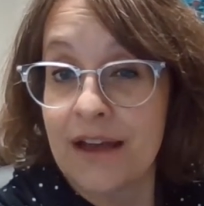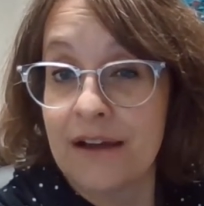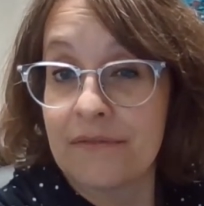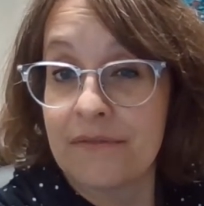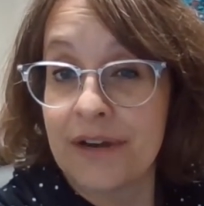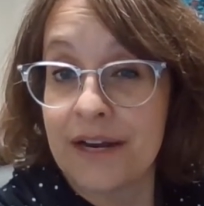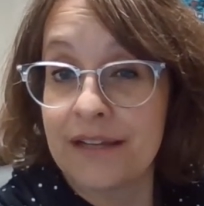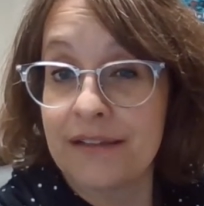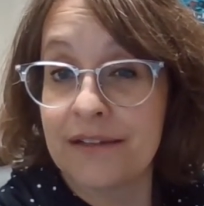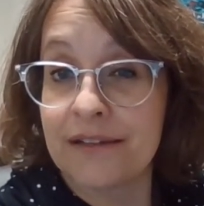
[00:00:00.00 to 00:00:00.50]

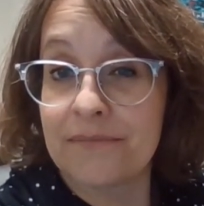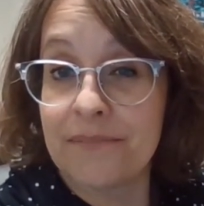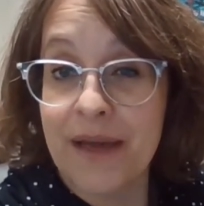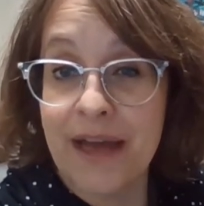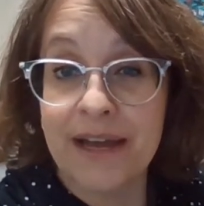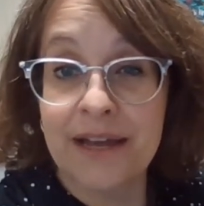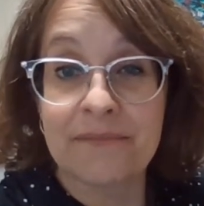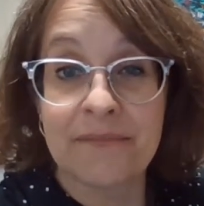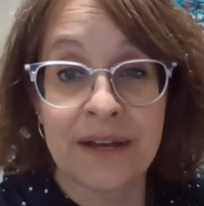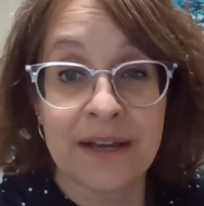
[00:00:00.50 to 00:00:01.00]
When I look
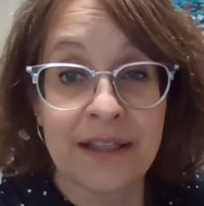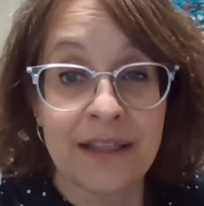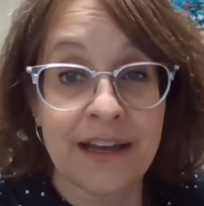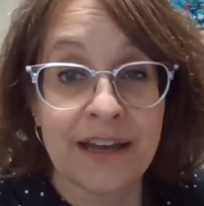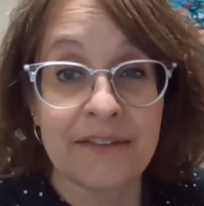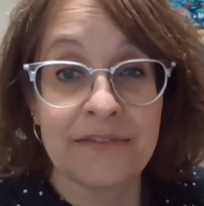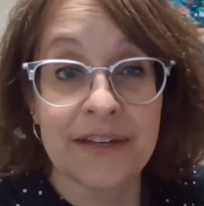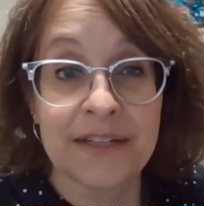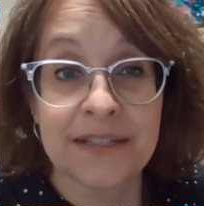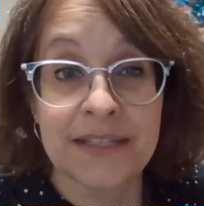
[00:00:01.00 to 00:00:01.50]
back at my
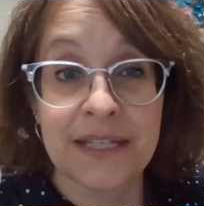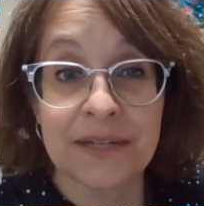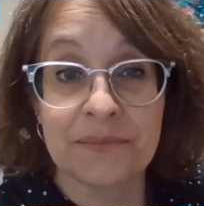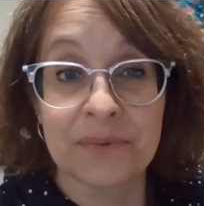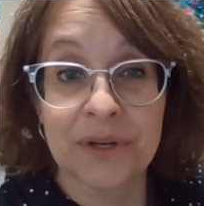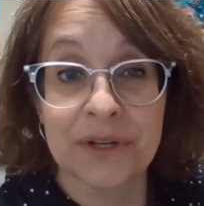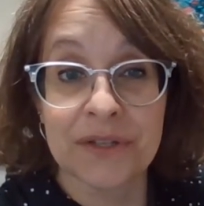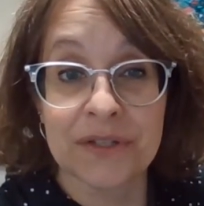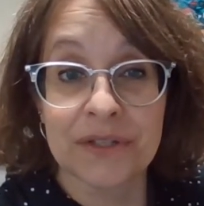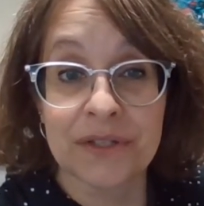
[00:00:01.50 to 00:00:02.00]
life, I see a
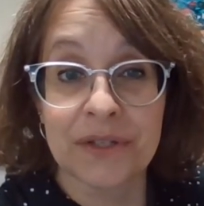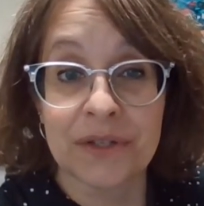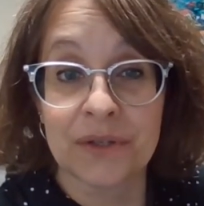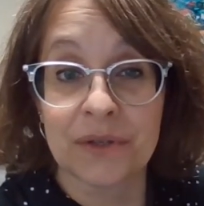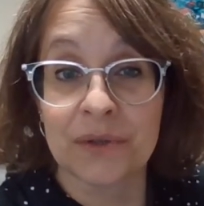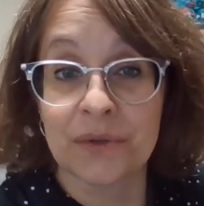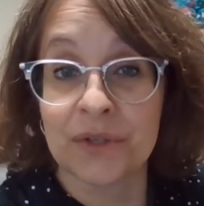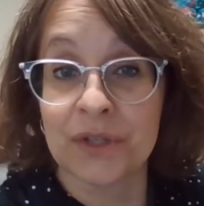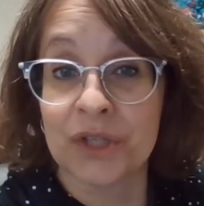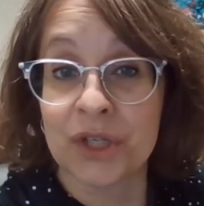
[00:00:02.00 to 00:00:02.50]
person
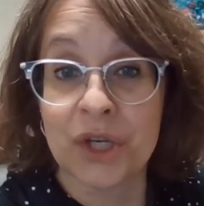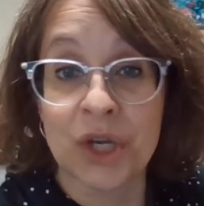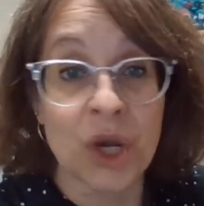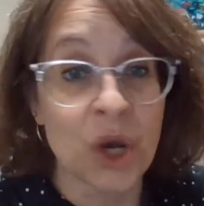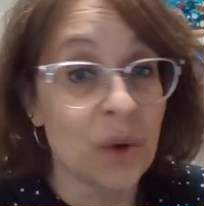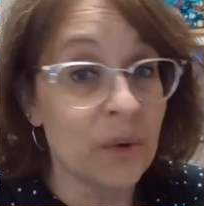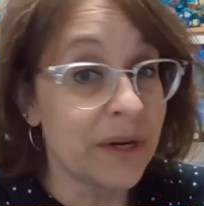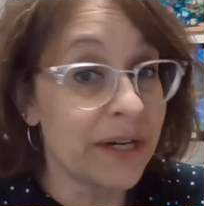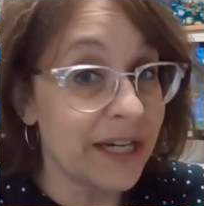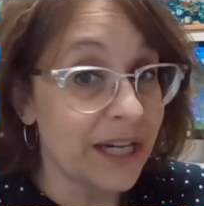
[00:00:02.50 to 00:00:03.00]
who is
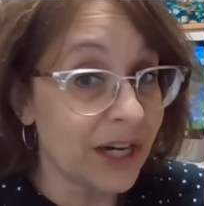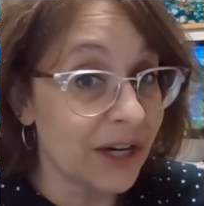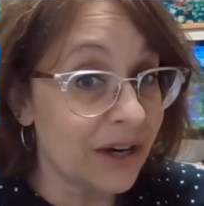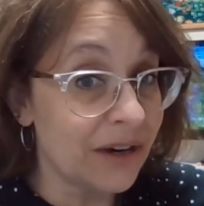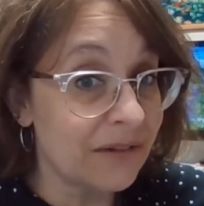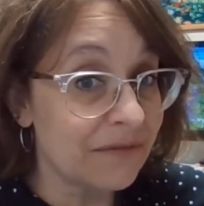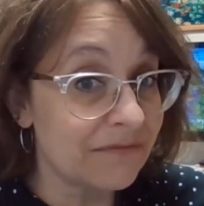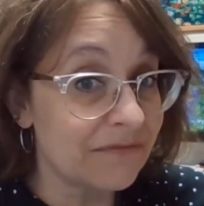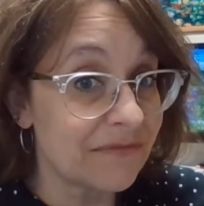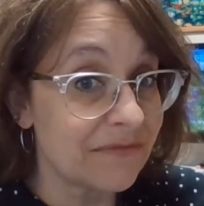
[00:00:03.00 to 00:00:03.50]
nowhere
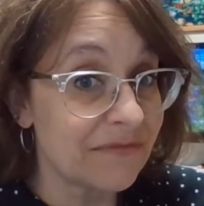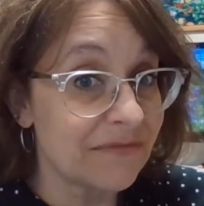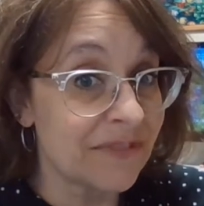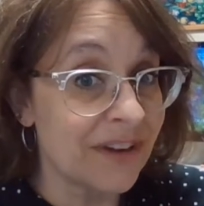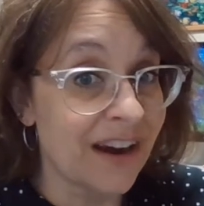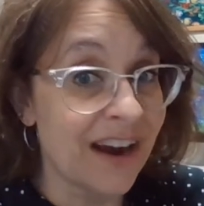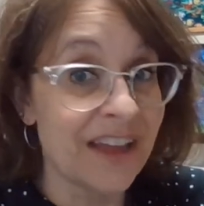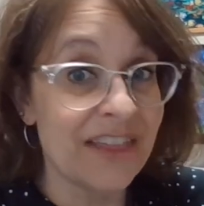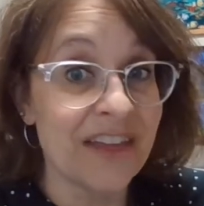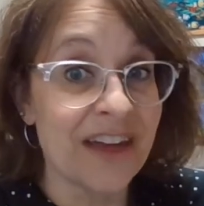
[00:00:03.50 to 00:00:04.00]
near
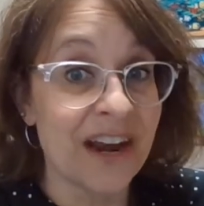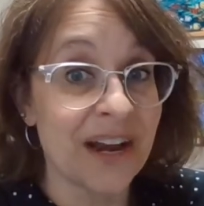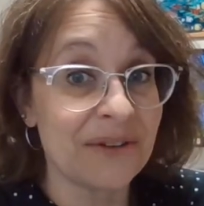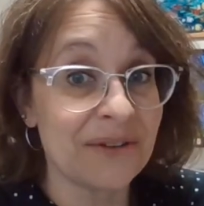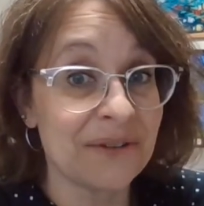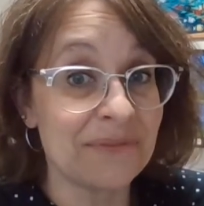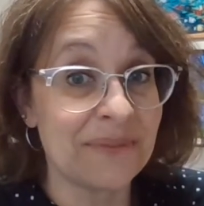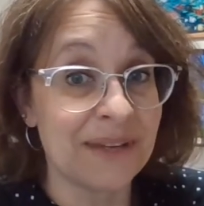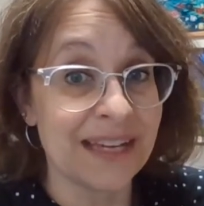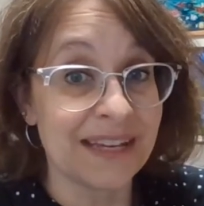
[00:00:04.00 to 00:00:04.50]
where I thought I
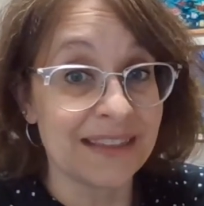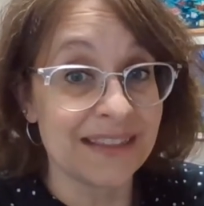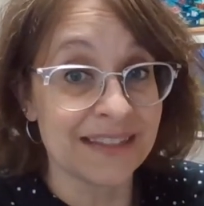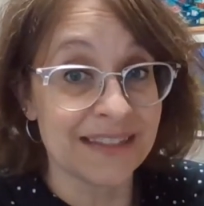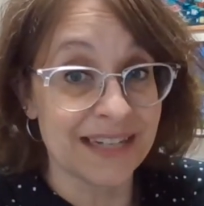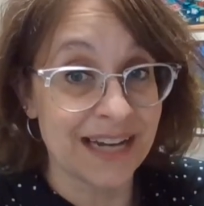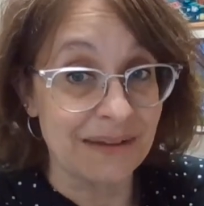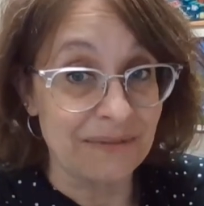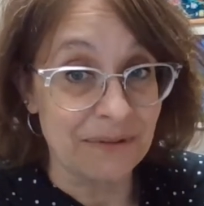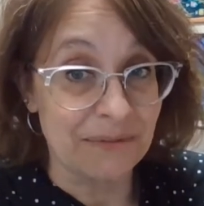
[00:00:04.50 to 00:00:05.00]
would be at this
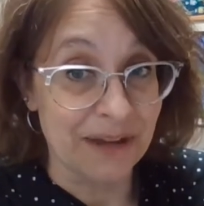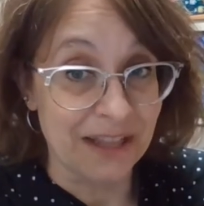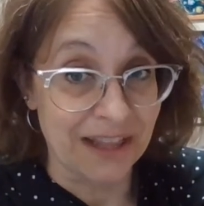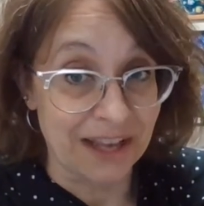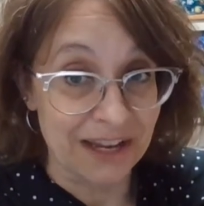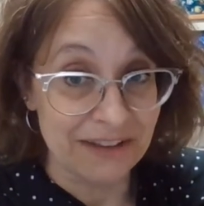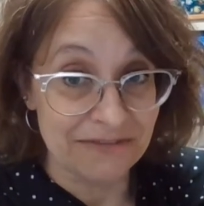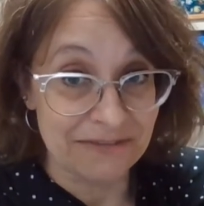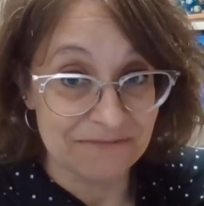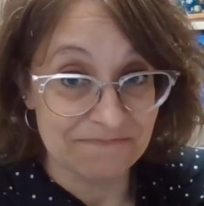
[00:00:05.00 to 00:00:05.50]
time of my
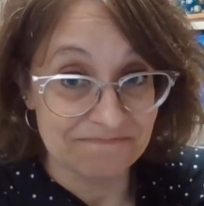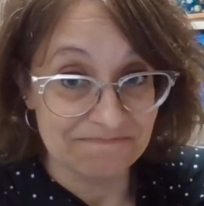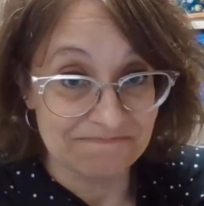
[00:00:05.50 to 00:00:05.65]
life.